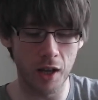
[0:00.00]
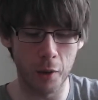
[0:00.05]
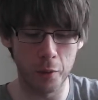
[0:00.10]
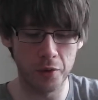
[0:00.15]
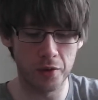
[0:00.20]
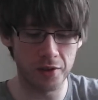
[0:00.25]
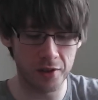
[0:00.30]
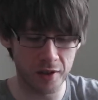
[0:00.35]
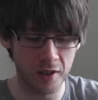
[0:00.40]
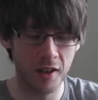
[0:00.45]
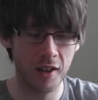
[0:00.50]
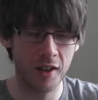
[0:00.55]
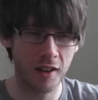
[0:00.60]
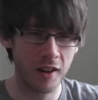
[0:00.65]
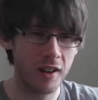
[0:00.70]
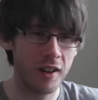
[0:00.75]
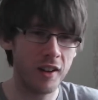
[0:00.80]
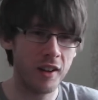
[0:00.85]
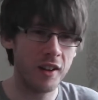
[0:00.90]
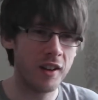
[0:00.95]

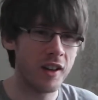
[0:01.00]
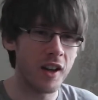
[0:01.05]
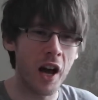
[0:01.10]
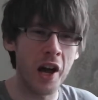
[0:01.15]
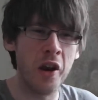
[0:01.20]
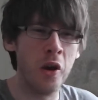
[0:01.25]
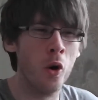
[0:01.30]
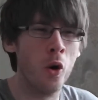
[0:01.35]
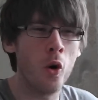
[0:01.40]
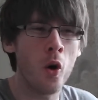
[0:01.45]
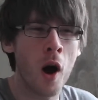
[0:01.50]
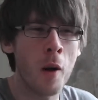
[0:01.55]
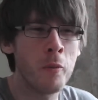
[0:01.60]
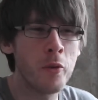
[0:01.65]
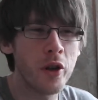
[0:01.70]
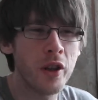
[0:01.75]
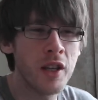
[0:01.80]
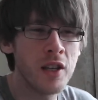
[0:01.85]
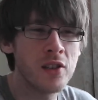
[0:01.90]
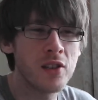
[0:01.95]
I know I'm
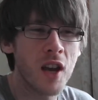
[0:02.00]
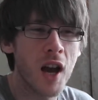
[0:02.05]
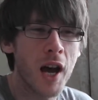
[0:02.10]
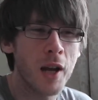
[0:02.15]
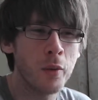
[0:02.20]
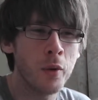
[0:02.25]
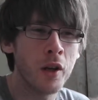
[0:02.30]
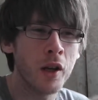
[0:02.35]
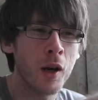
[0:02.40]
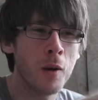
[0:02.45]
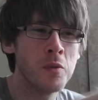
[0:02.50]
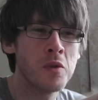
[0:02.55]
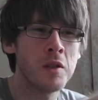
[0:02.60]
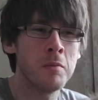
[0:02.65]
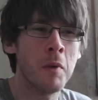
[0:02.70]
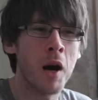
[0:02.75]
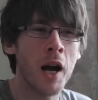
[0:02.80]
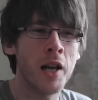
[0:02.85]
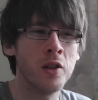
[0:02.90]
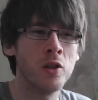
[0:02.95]
really sad when it comes
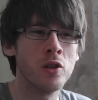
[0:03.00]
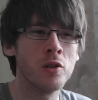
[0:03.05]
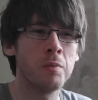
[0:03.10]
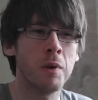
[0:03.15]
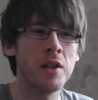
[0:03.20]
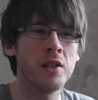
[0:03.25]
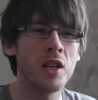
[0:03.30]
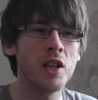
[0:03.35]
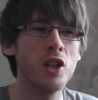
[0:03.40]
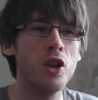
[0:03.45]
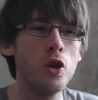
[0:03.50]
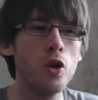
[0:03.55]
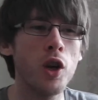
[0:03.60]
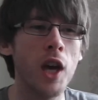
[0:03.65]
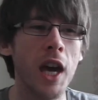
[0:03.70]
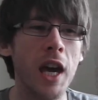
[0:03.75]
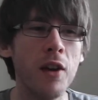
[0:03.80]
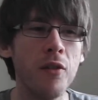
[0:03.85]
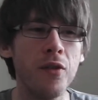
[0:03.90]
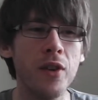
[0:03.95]
to manuals, but it's a
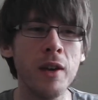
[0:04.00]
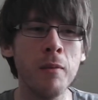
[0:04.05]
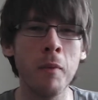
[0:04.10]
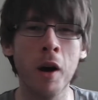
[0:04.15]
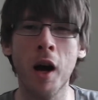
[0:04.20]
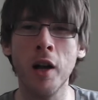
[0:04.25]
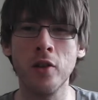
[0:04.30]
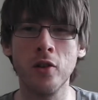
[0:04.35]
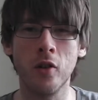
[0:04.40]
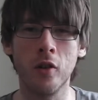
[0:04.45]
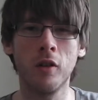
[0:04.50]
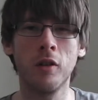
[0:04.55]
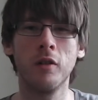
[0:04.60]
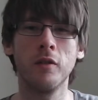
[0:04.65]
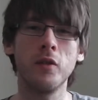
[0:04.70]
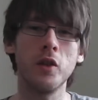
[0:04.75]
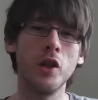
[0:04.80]
UKV manual,